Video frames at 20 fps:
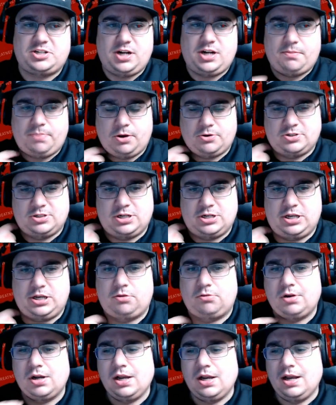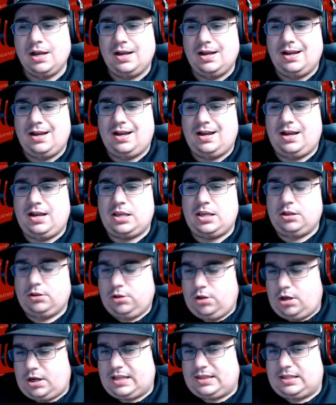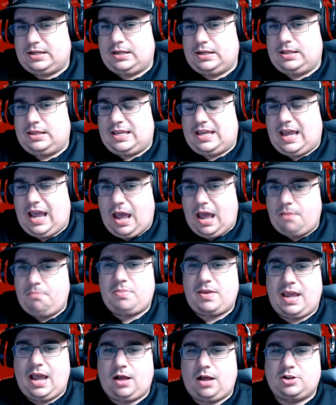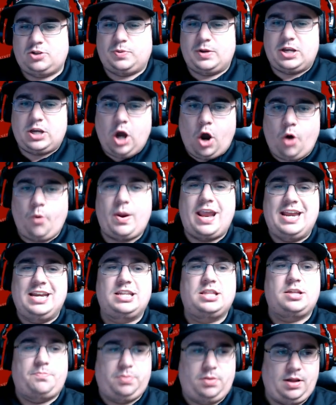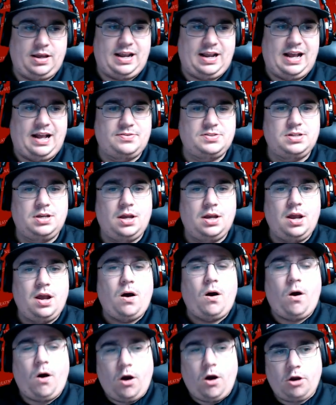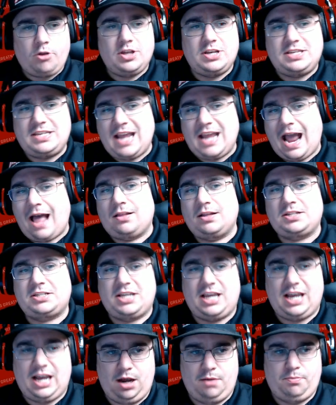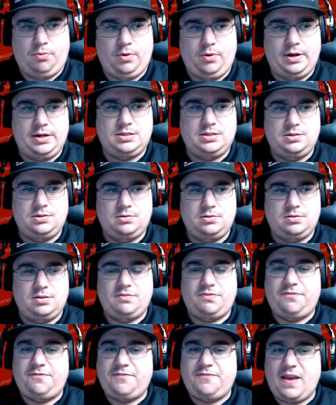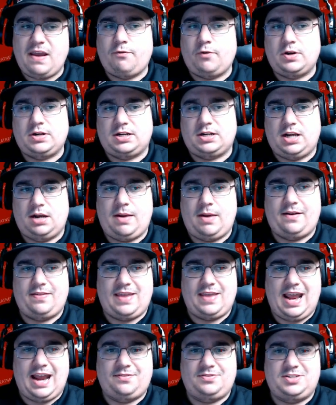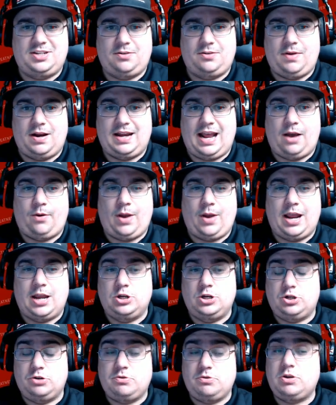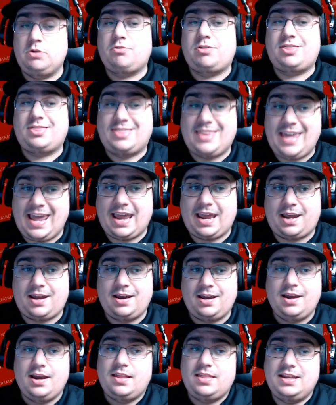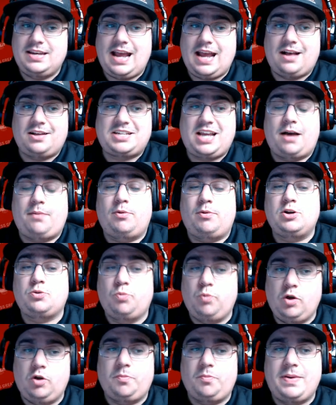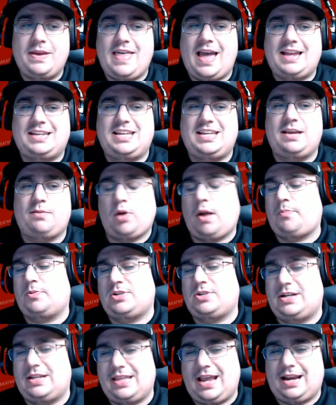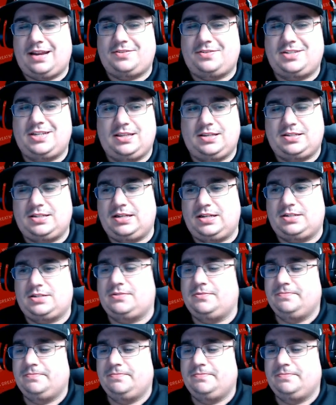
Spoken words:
I'm posing to you. You look at the NBL as we go into the playoffs. Are the Dallas Cowboys the favorite to come out of the NFC right now? And do you think the Dallas Cowboys will be that team representing the NFC this season?